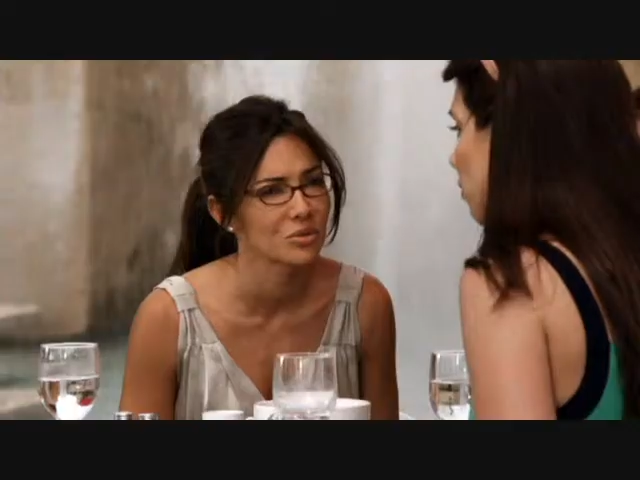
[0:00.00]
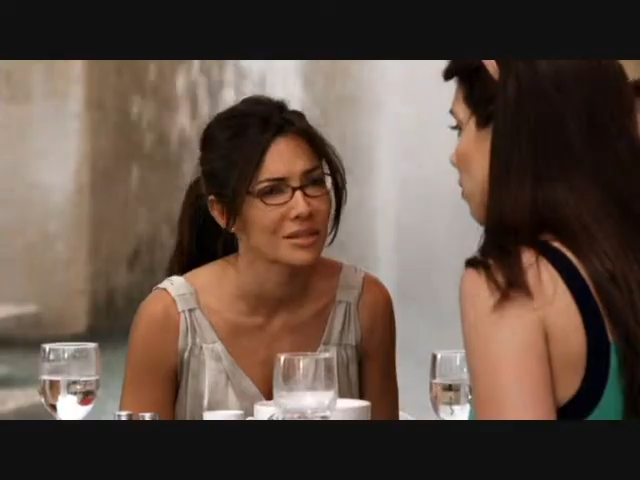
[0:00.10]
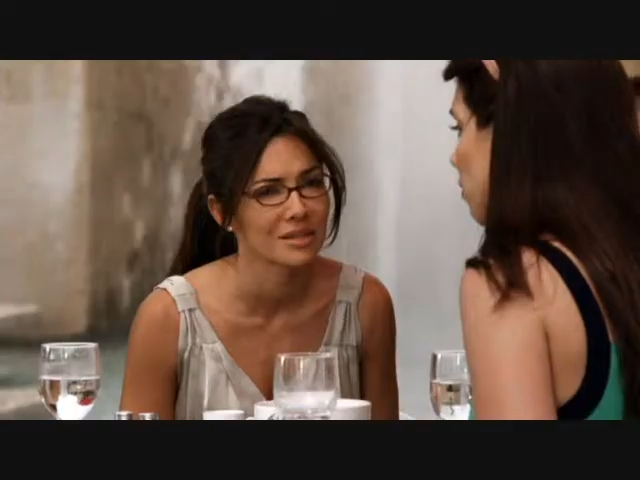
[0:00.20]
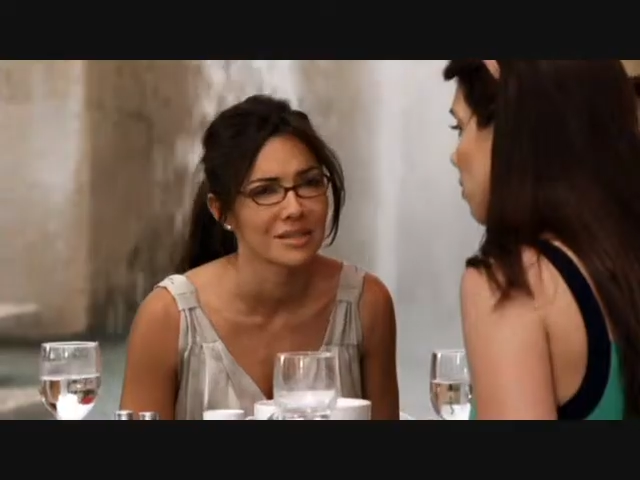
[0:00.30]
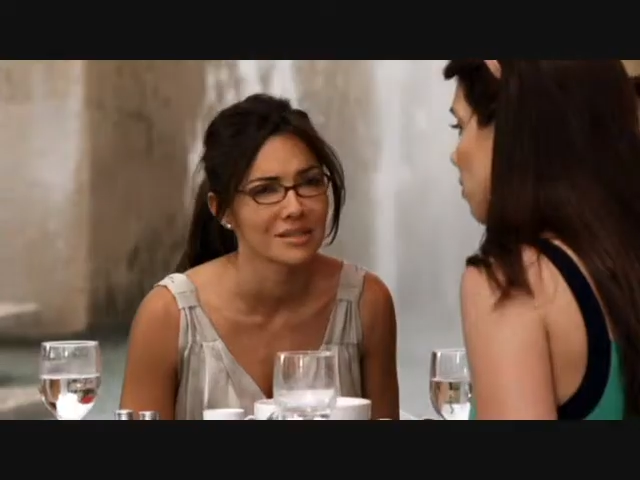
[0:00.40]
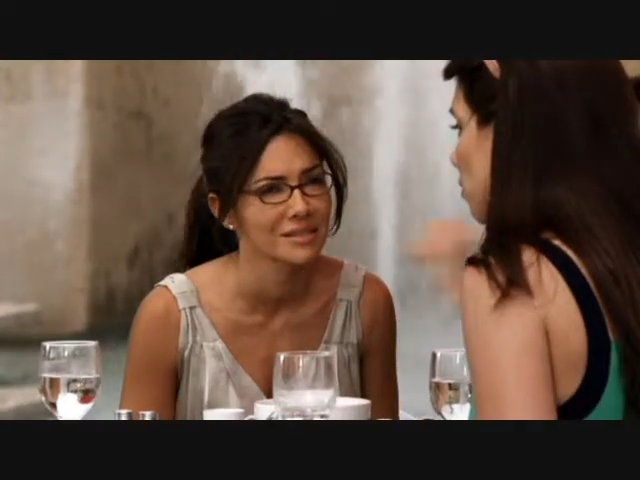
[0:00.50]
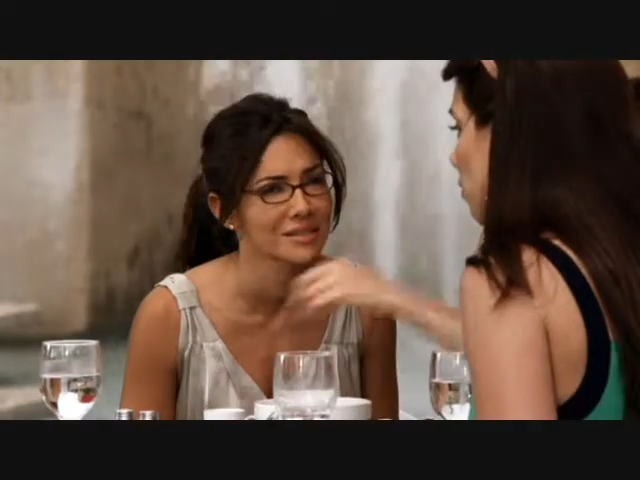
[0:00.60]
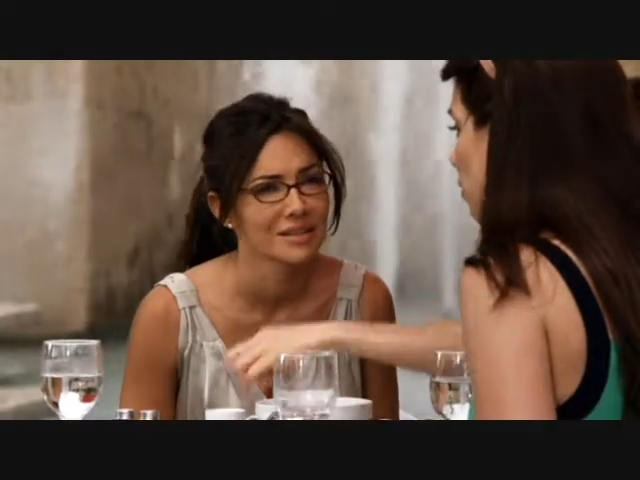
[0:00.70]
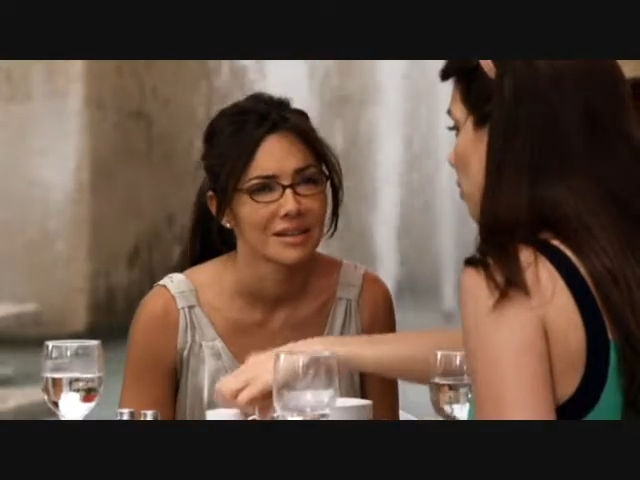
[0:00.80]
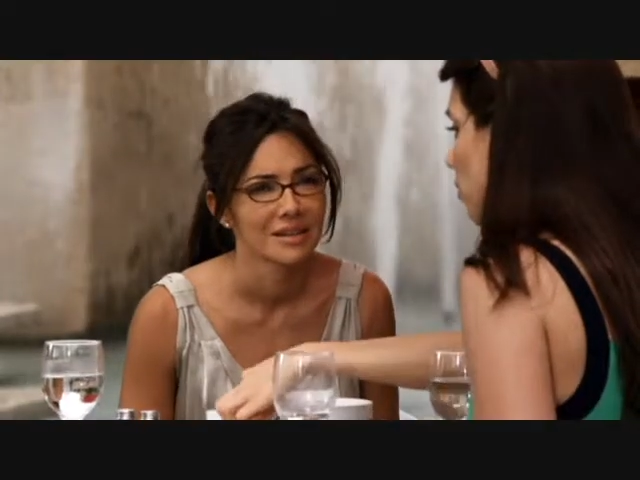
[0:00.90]
I'm doing
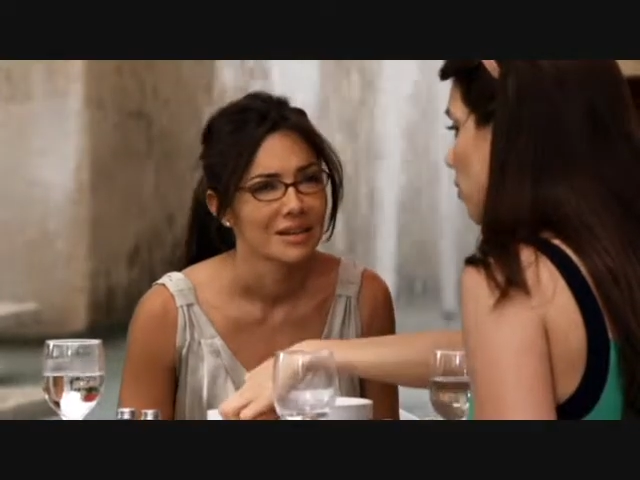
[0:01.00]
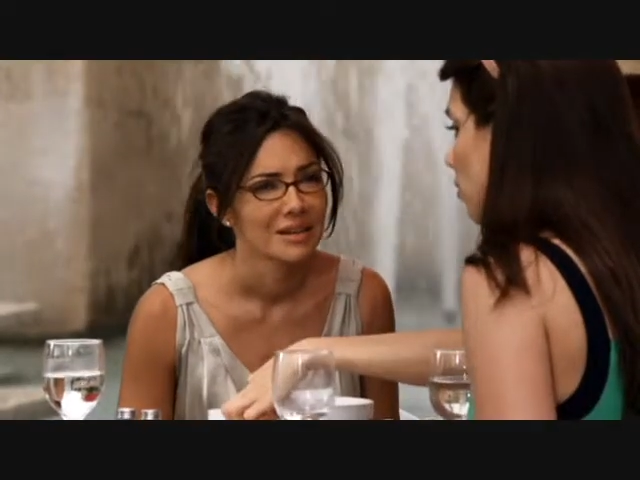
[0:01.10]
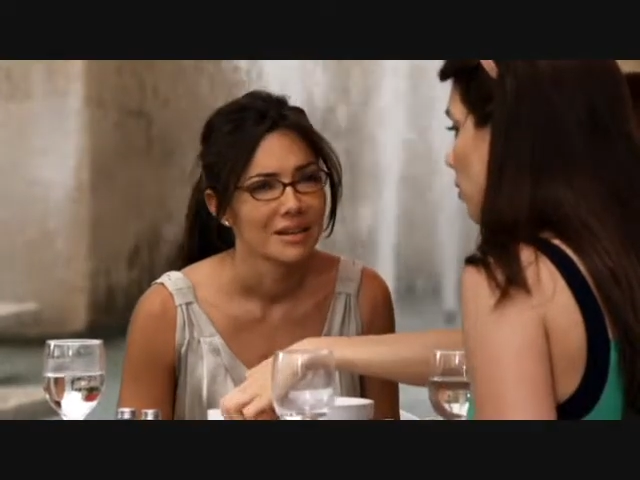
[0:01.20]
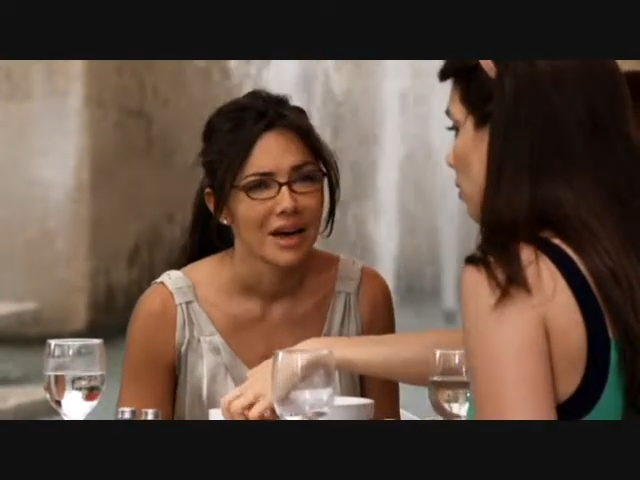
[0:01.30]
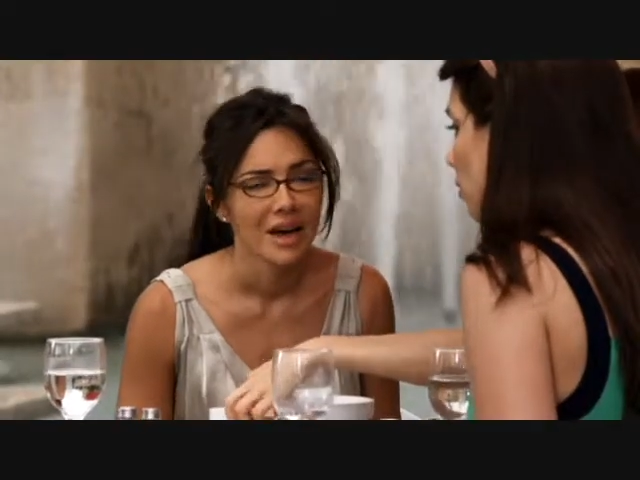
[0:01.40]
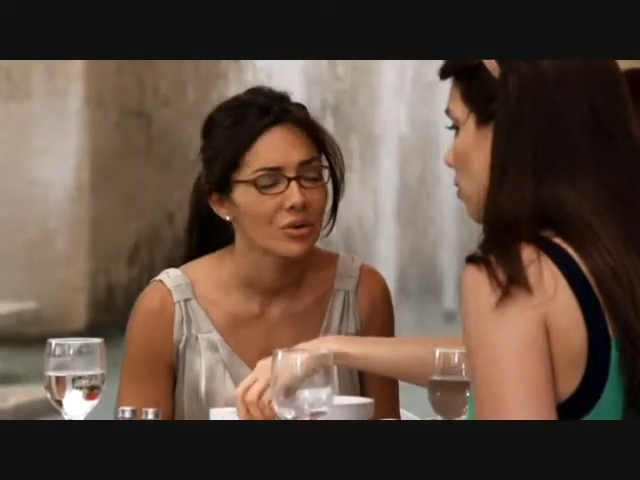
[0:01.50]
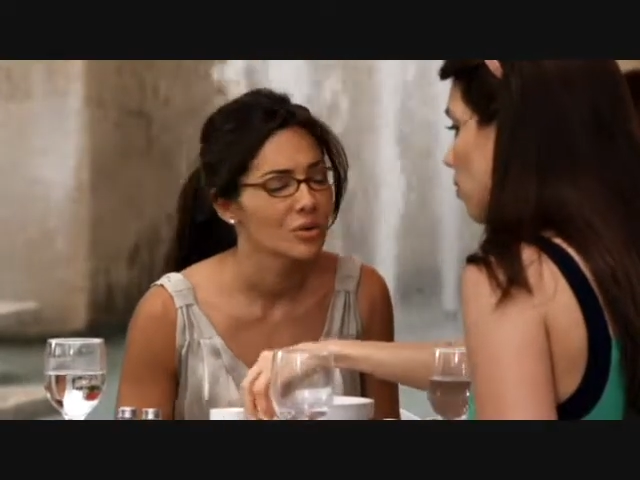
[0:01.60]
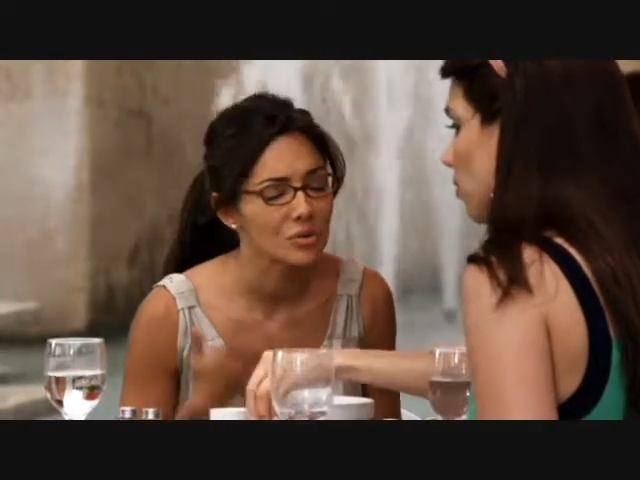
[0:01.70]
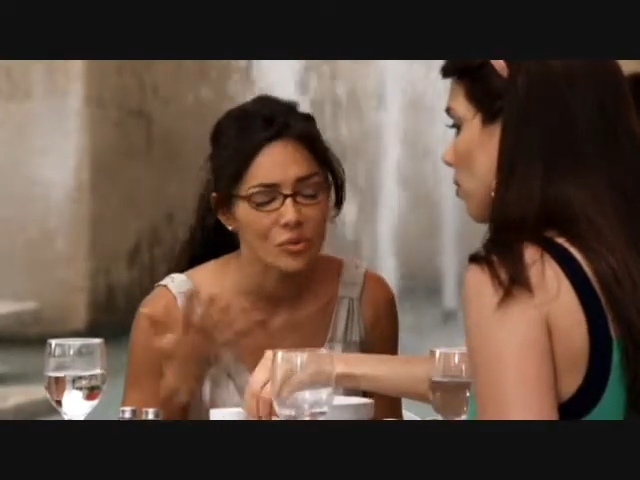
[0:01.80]
this. I don't know